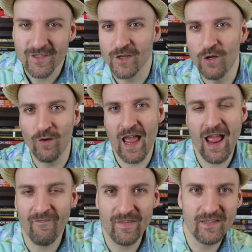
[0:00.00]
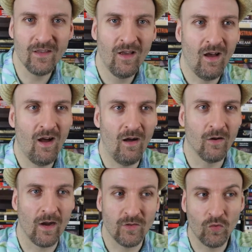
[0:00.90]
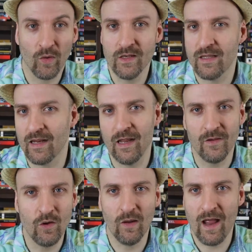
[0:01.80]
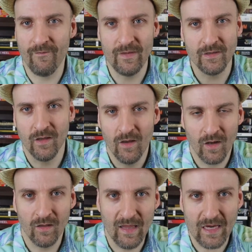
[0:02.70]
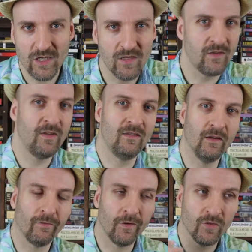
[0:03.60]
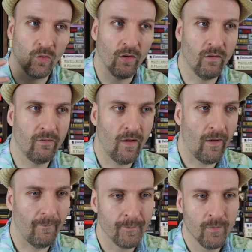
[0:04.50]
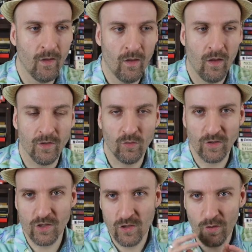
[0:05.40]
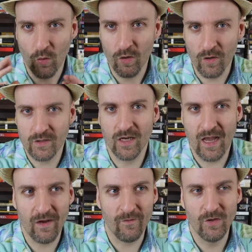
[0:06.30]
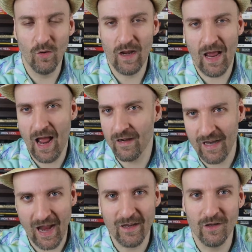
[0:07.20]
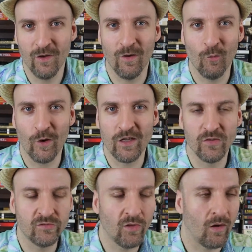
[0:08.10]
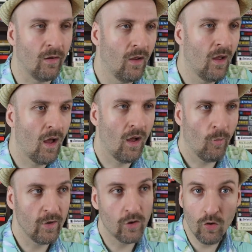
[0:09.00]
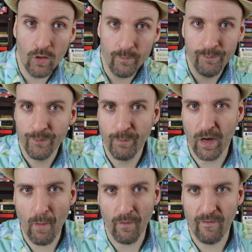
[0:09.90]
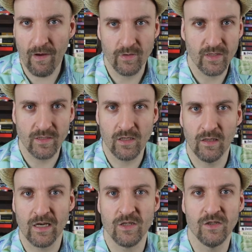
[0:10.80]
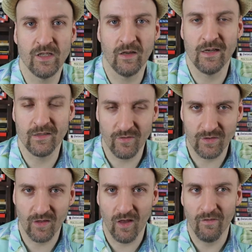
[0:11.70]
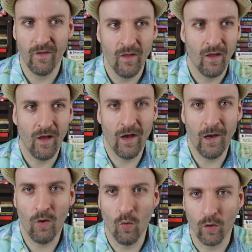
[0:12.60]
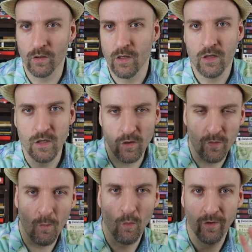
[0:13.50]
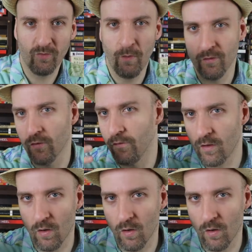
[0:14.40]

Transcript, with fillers: so you don't have these uh, great stories, and again, you don't have these collections of these different sort of. Uh, uh, stories. So in order to kind of do it, how do, how do you do it? Where do you start? Uh, well, you could pick up a five or six collection series of his stuff, uh, or you know the more expensive